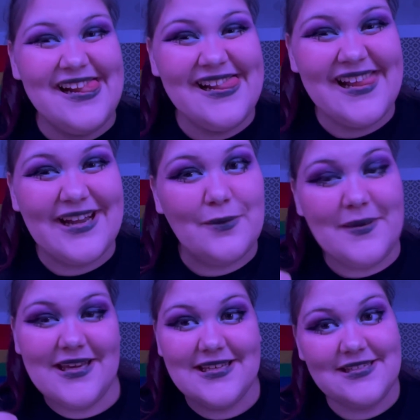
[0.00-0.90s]
that'll be
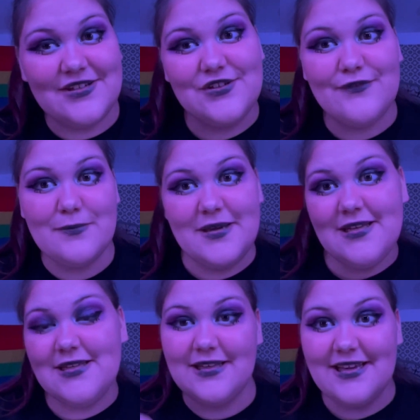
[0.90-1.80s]
easier for me
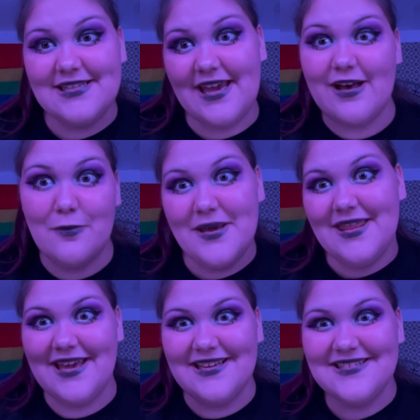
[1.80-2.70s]
to like say all my
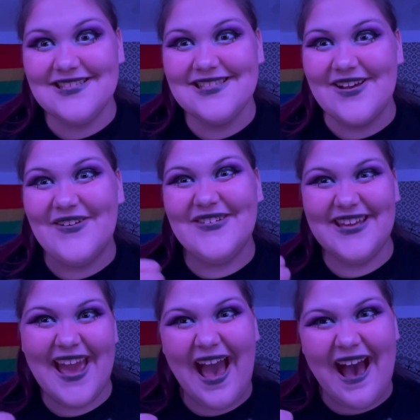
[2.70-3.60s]
things. So
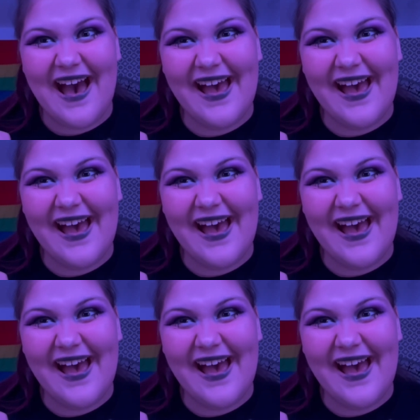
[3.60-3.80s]
yeah.